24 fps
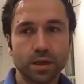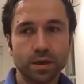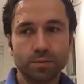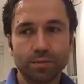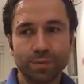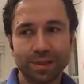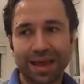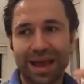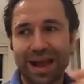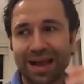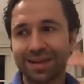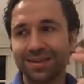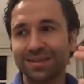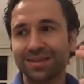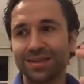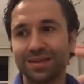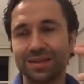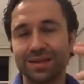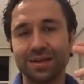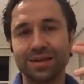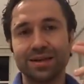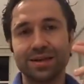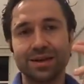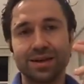but
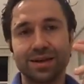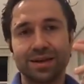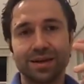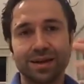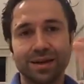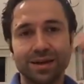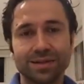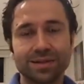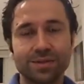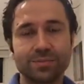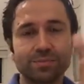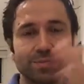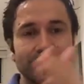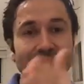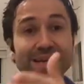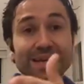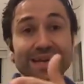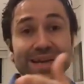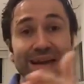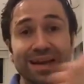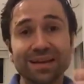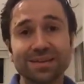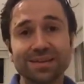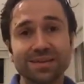actually it's
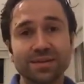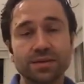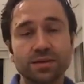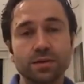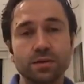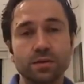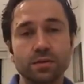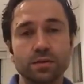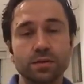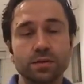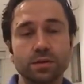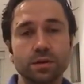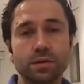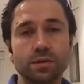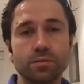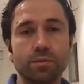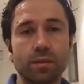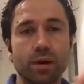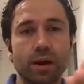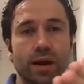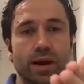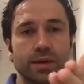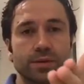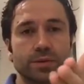being executed
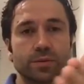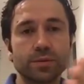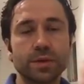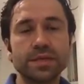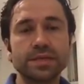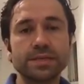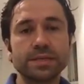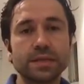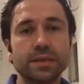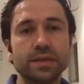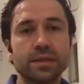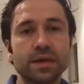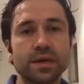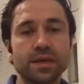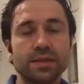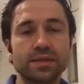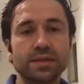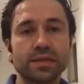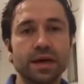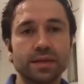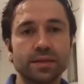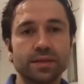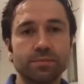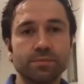by twenty,
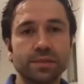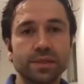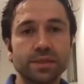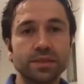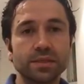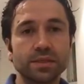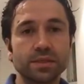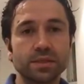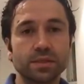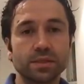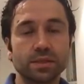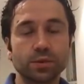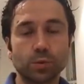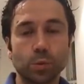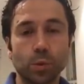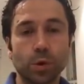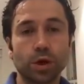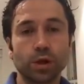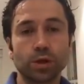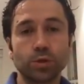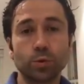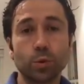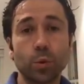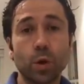thirty other businesses
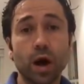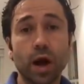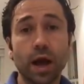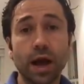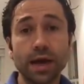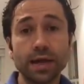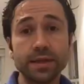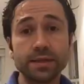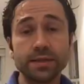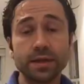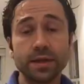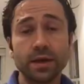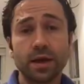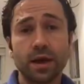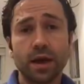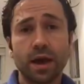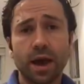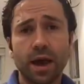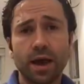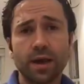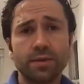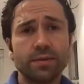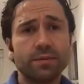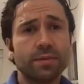worldwide.
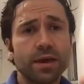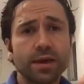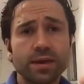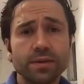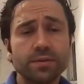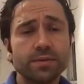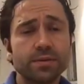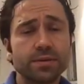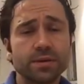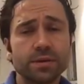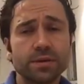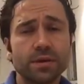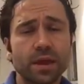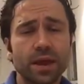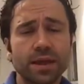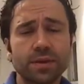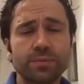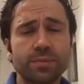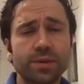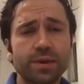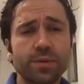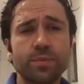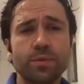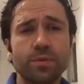And they, like,
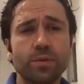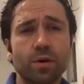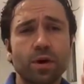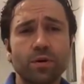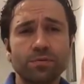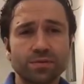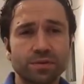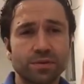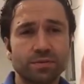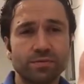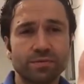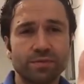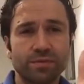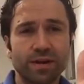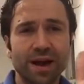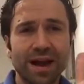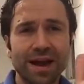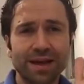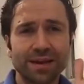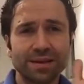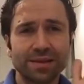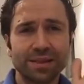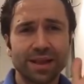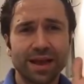people often find,
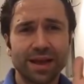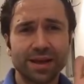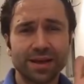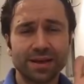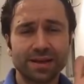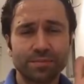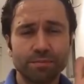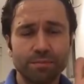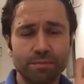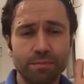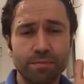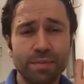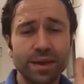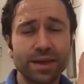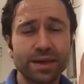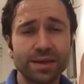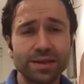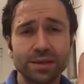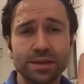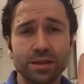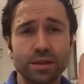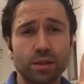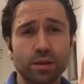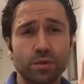like,
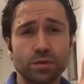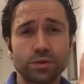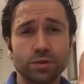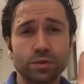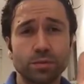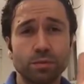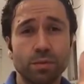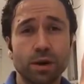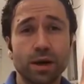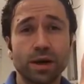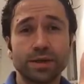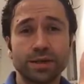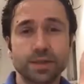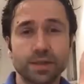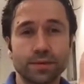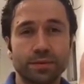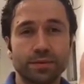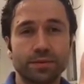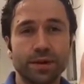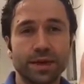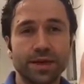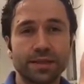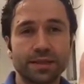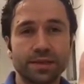making loads of money
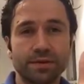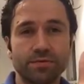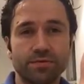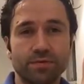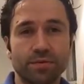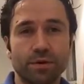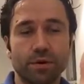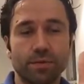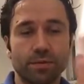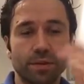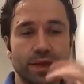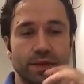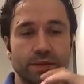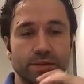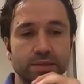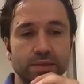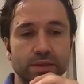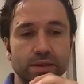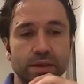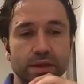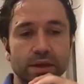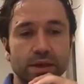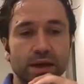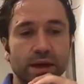already from it.
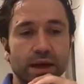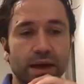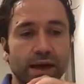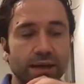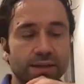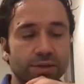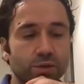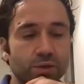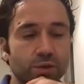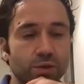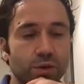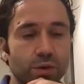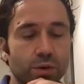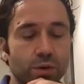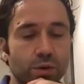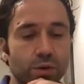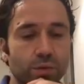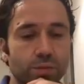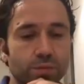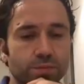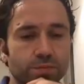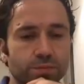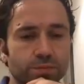And so